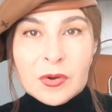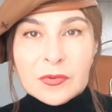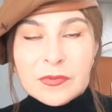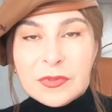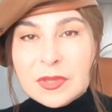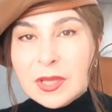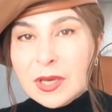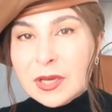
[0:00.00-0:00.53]

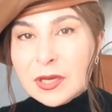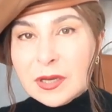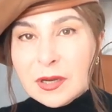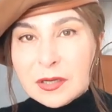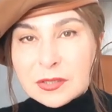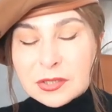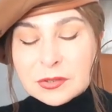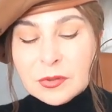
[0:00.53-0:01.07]
on the
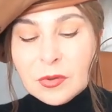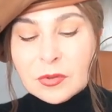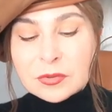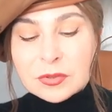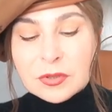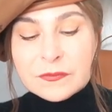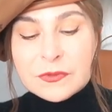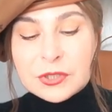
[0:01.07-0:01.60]

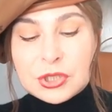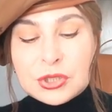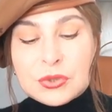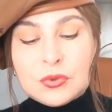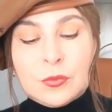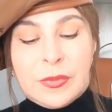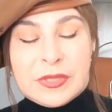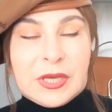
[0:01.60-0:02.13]
soles of the
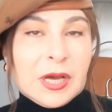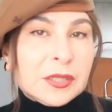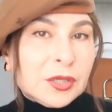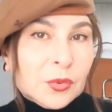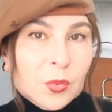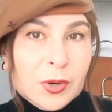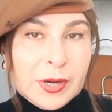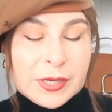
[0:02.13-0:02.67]
shoe but
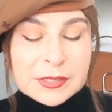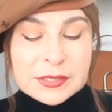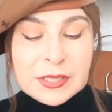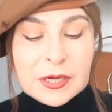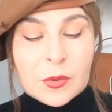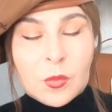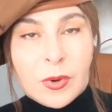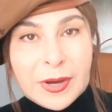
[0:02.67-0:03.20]
otherwise
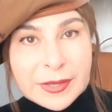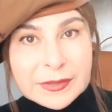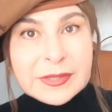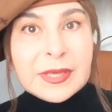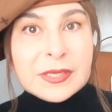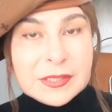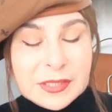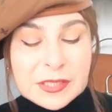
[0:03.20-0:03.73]
they're white
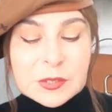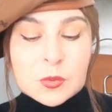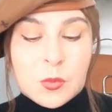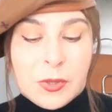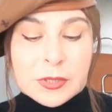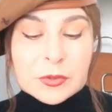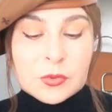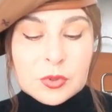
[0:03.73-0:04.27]
this
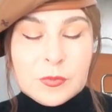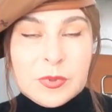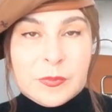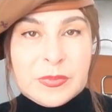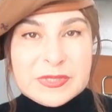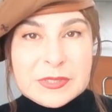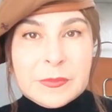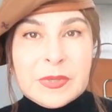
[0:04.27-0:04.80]
one could be
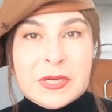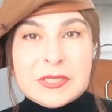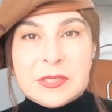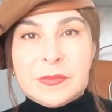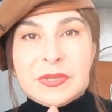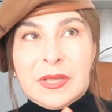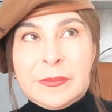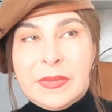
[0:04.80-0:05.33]
possibility
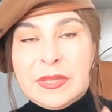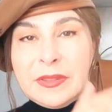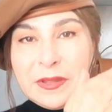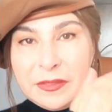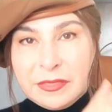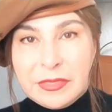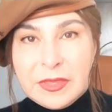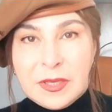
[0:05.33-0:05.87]
but i mean
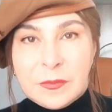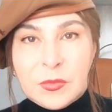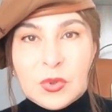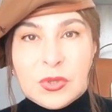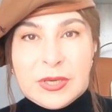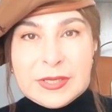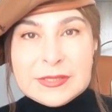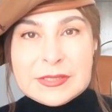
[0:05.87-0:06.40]
the theme you
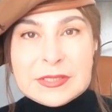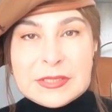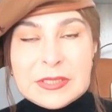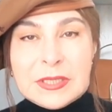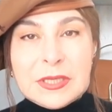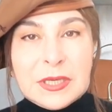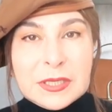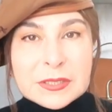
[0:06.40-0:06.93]
can
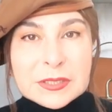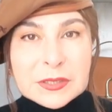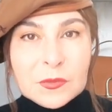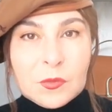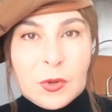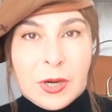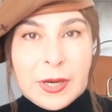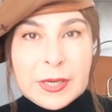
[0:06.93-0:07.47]
see it's a
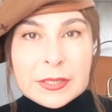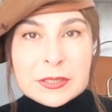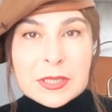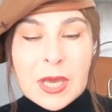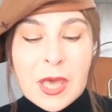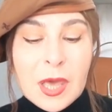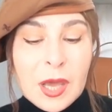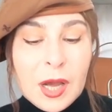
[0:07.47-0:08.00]
white
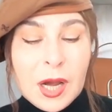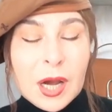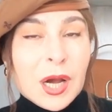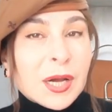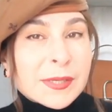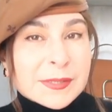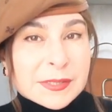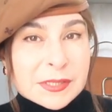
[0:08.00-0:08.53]

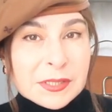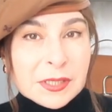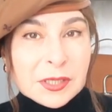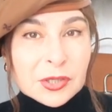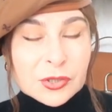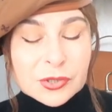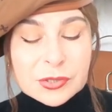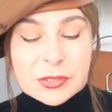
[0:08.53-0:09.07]
uh,
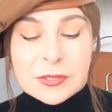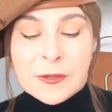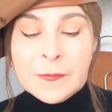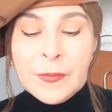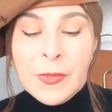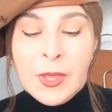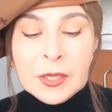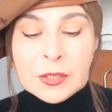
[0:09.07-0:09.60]
sneakers
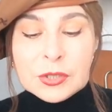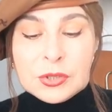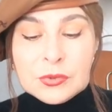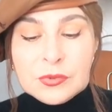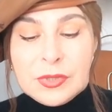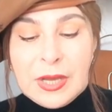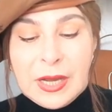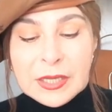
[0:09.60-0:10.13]

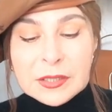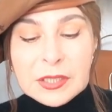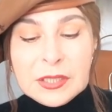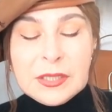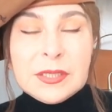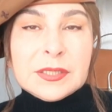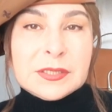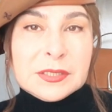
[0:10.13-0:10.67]
so that
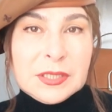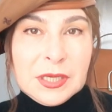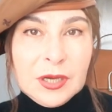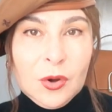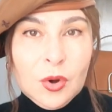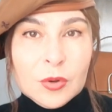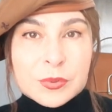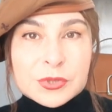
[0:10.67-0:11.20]
is
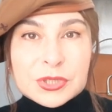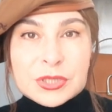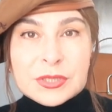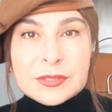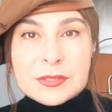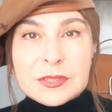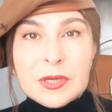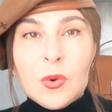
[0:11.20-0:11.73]
the
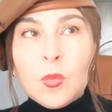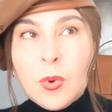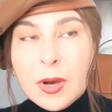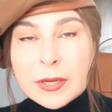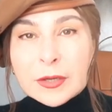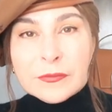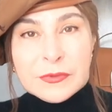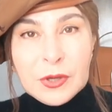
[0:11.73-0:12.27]
options
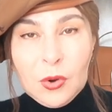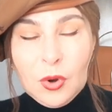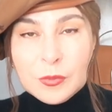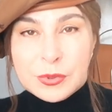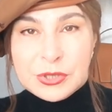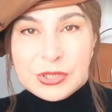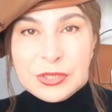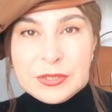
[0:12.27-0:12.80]
one of the
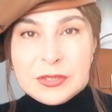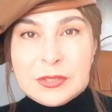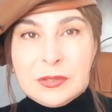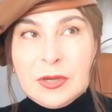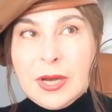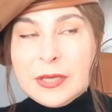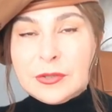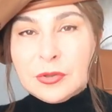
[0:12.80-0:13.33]
options
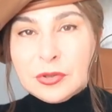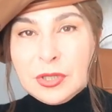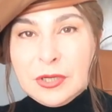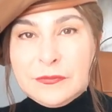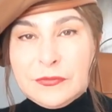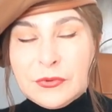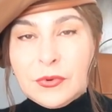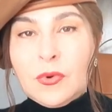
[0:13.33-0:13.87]
i
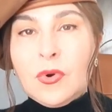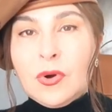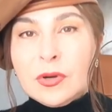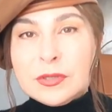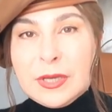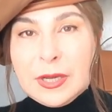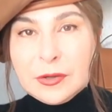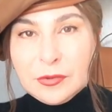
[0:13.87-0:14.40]
totally
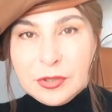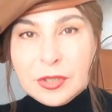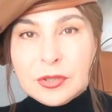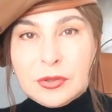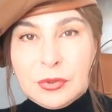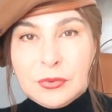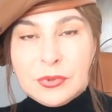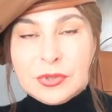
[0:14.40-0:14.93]
forgot i'm gonna
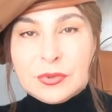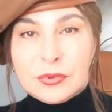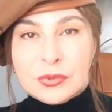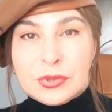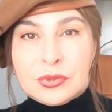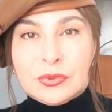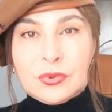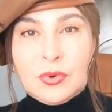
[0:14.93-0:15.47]
throw it
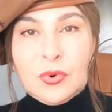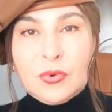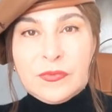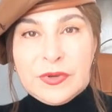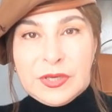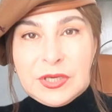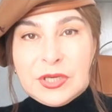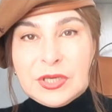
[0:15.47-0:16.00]
also
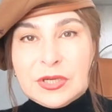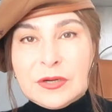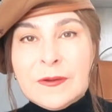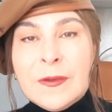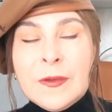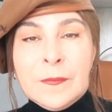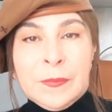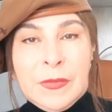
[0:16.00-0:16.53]
over here
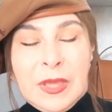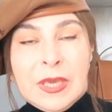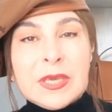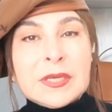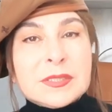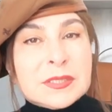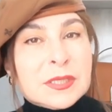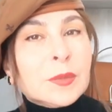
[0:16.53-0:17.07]

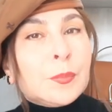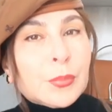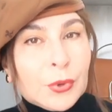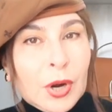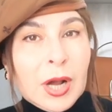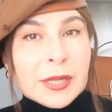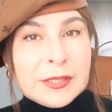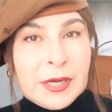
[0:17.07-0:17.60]
it's a
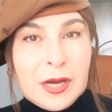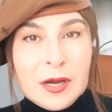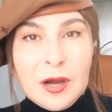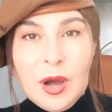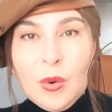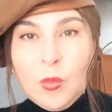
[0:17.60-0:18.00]
Prada